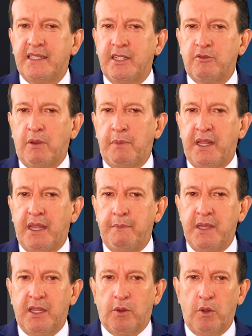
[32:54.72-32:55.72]
And the
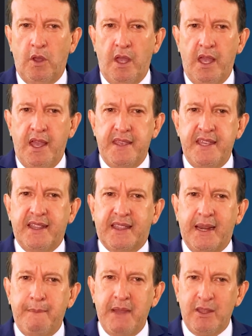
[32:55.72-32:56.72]
smaller the corneal
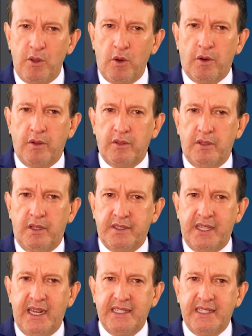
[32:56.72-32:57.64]
astigmatism,